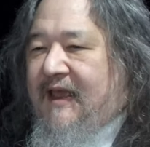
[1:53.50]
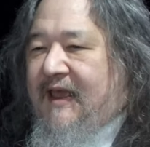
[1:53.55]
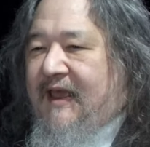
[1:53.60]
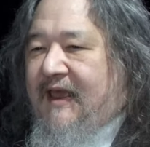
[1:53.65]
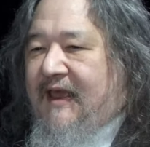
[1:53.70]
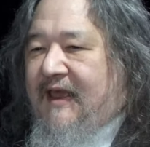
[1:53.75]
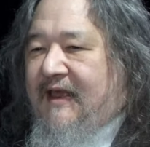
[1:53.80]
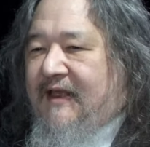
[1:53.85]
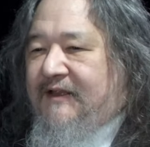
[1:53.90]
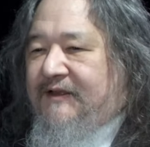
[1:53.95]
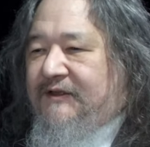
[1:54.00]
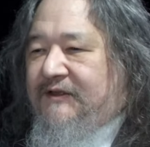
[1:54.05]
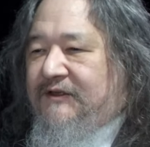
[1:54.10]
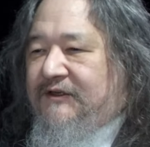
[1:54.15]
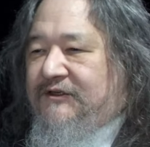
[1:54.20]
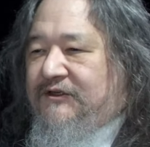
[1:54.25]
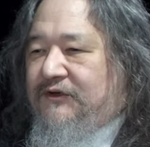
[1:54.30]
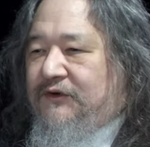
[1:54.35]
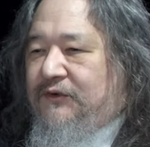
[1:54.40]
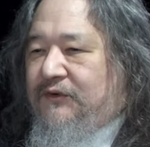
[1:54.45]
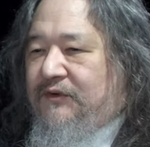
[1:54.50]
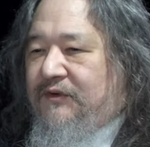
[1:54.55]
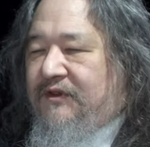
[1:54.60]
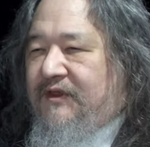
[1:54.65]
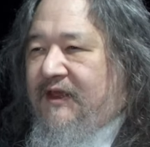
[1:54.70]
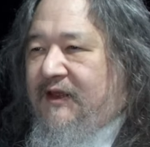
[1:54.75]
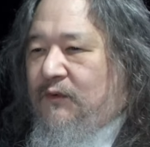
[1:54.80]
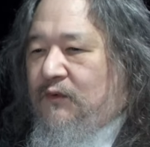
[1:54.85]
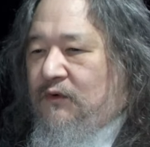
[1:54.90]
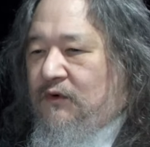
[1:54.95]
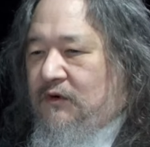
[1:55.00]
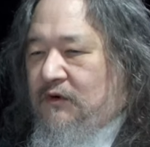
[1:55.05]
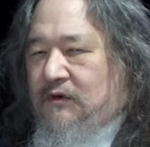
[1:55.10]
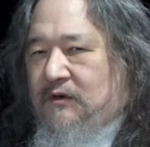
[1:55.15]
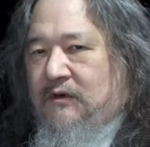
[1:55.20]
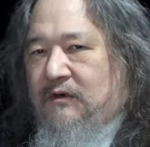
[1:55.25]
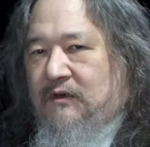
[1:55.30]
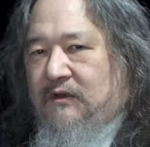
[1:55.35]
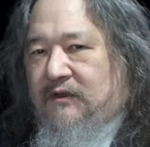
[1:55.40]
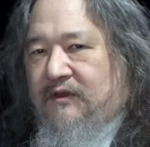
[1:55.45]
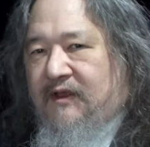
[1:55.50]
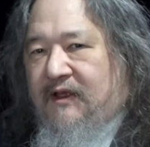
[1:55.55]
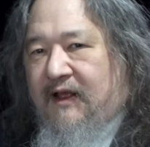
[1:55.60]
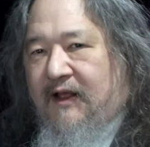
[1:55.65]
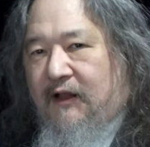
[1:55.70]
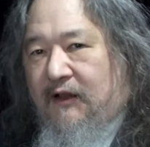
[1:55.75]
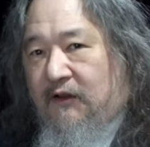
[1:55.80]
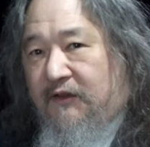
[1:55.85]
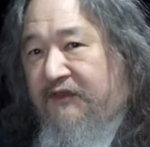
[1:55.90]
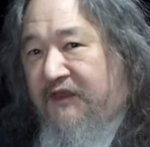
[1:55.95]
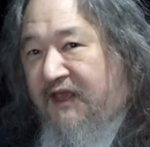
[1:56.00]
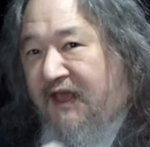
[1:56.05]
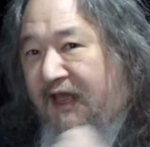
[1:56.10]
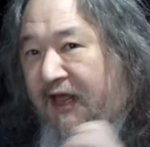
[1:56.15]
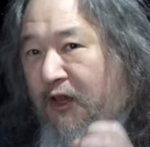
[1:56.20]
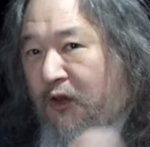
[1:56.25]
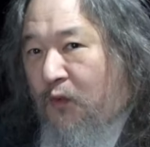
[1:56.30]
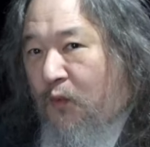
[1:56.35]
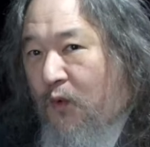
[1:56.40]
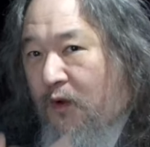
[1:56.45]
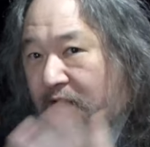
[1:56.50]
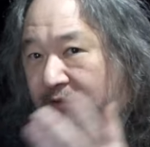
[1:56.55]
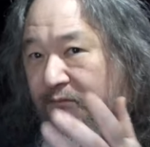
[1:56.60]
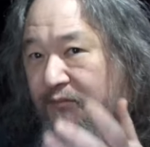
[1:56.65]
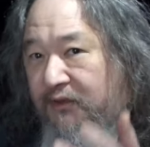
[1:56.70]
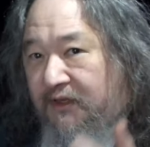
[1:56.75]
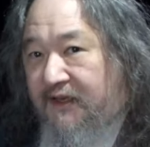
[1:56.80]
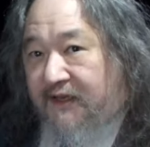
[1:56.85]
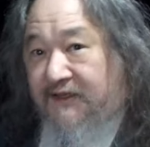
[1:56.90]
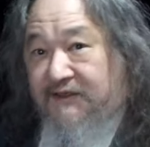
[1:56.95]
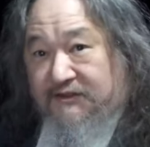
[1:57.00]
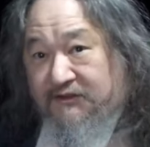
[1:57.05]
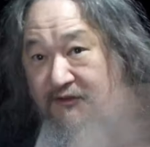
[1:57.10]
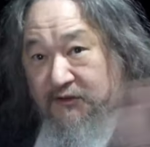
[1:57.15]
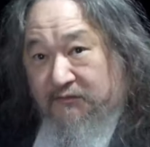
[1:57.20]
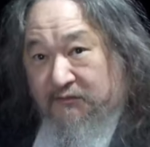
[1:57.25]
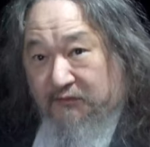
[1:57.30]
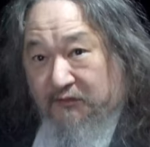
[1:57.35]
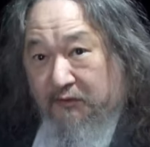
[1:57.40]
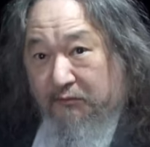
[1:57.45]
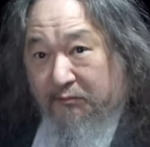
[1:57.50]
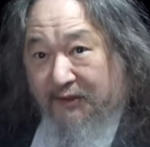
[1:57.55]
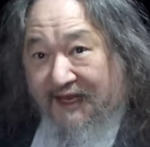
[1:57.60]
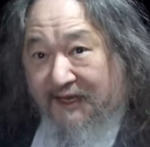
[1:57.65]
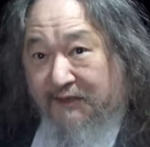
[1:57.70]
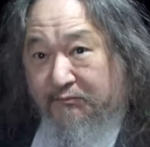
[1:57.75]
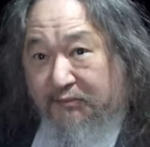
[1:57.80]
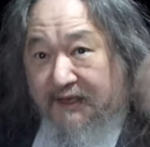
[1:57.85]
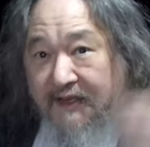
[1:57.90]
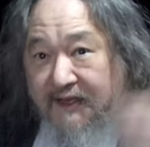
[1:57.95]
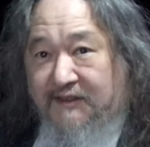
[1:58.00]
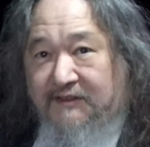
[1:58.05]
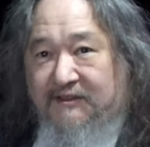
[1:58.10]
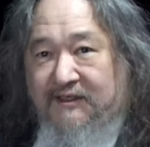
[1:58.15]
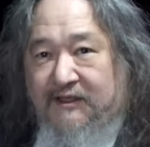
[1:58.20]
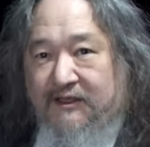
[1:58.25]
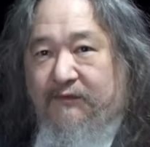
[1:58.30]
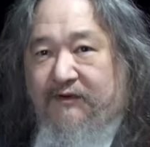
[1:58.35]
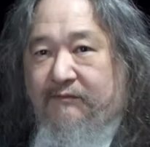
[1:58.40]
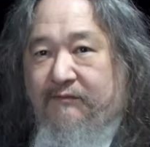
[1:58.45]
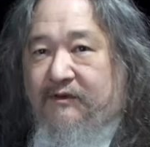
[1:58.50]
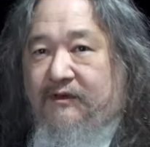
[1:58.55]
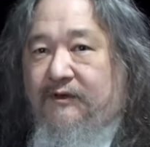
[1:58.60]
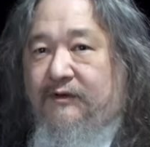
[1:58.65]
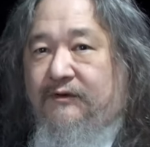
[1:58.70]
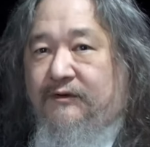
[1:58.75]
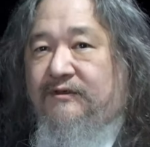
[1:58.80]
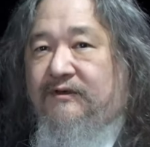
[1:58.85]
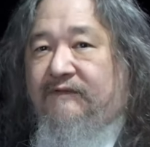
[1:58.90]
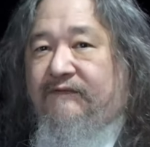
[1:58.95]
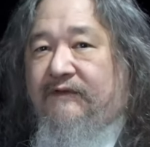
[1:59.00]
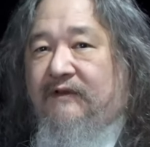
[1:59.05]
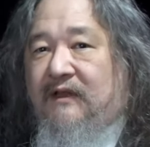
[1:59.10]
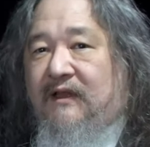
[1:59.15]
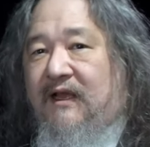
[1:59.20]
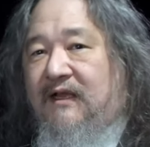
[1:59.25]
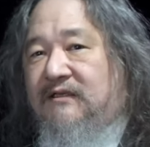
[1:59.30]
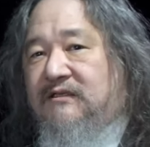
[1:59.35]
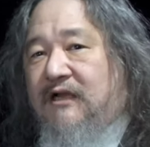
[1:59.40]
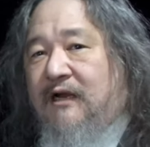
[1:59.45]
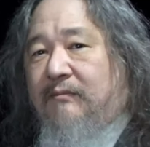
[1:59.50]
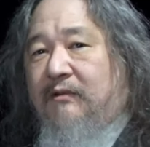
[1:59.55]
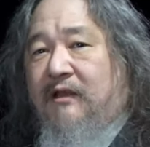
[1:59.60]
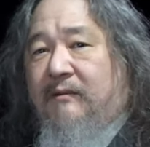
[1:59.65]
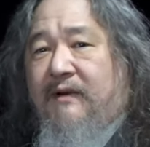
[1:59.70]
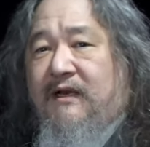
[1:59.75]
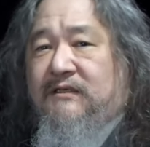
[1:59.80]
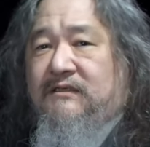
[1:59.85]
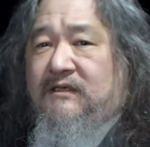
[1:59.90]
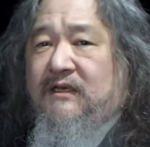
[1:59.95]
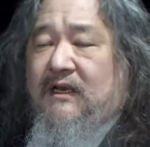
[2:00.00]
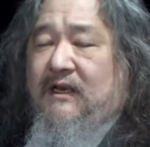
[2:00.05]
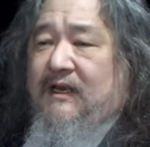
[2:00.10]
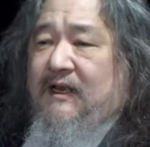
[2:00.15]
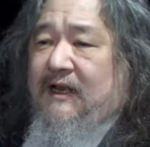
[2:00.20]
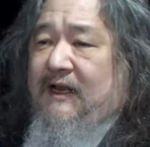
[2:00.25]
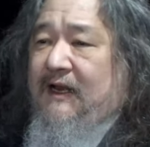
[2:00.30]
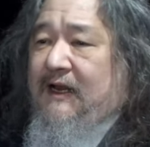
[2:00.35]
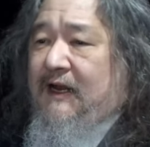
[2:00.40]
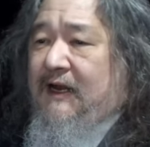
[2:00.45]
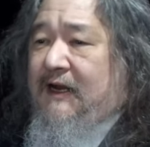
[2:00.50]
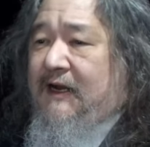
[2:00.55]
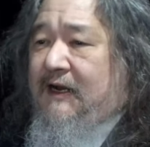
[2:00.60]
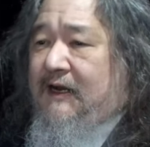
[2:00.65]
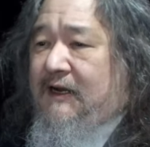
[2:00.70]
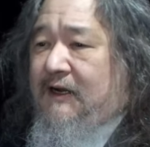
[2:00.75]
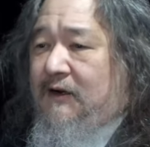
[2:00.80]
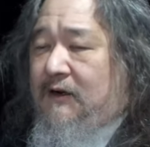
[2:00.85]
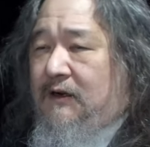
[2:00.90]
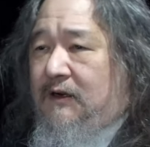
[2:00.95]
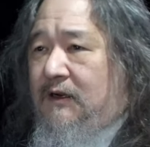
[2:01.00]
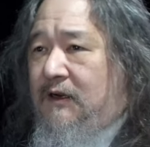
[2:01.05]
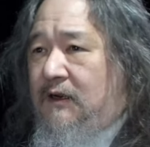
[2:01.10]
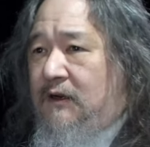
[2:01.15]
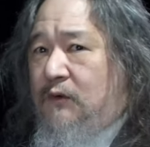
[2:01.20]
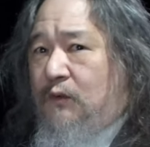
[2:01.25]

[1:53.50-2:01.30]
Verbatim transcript: and so they were uh, the L the L1 plates, the the plate plates that we've been using for the last couple of months, uh, uh